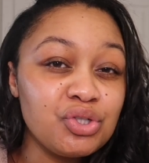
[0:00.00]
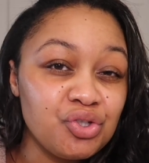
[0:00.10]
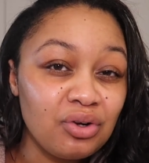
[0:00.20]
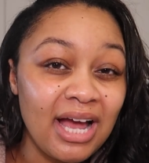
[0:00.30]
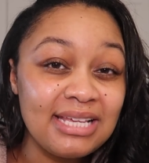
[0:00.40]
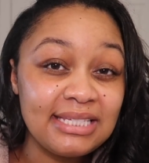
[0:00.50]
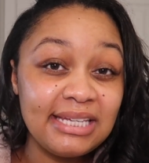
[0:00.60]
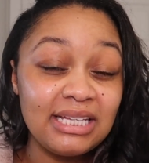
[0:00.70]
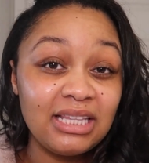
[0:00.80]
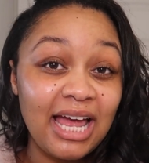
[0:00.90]
to dry
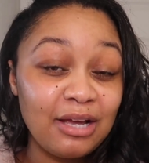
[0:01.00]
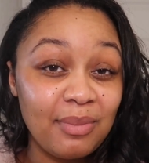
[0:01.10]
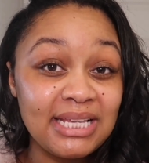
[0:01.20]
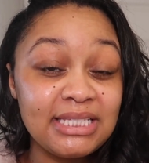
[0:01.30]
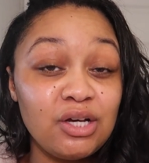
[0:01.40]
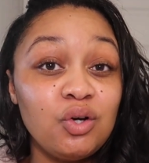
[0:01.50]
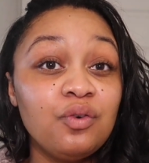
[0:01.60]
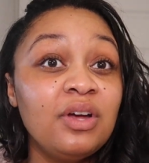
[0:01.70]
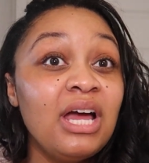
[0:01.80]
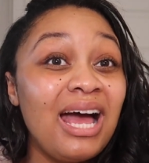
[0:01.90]
skin like myself,